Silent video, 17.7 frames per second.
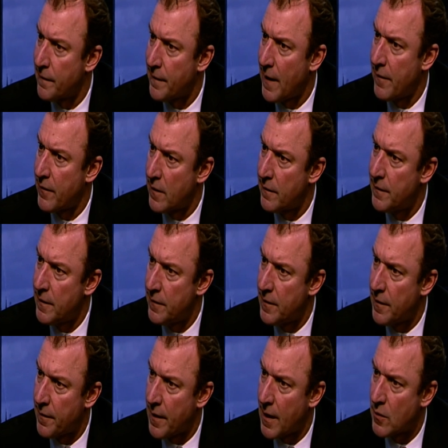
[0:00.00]
to
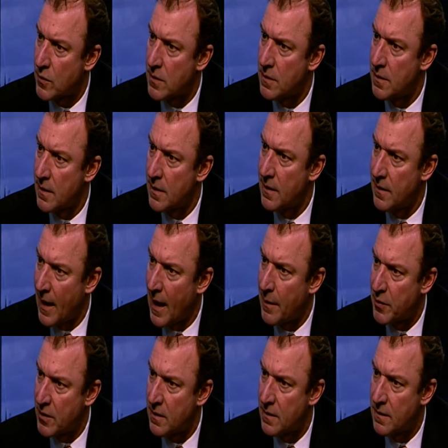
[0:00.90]
550,000
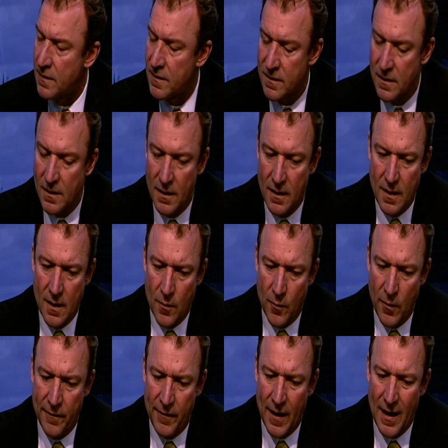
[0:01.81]
inhabitants
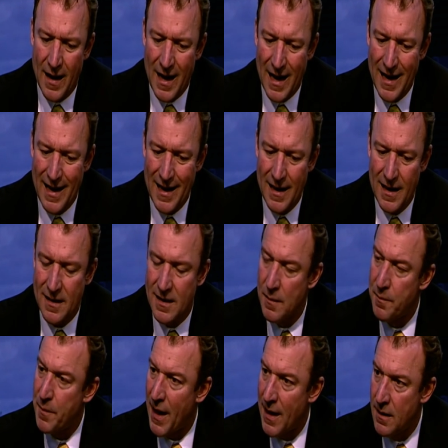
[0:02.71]
with a high
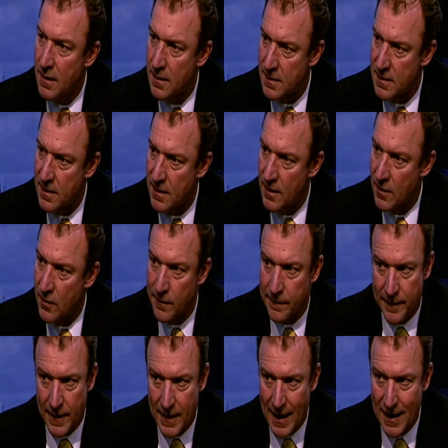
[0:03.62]
dependency
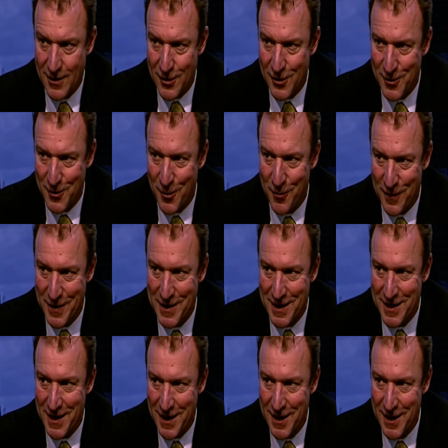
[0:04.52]
on financial services